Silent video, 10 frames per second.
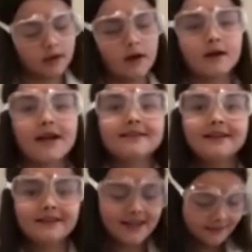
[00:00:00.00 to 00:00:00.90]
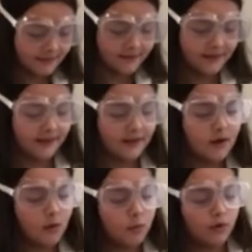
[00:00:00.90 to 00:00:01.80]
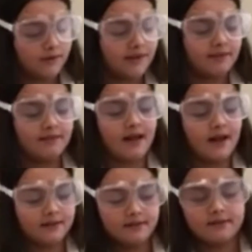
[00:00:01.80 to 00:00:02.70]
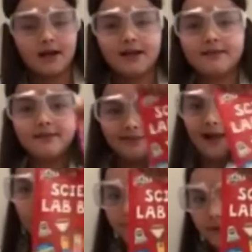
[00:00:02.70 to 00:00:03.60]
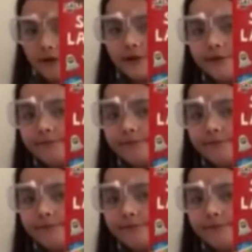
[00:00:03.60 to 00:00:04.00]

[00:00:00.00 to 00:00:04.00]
Okay, now let's see what's inside the science lab book.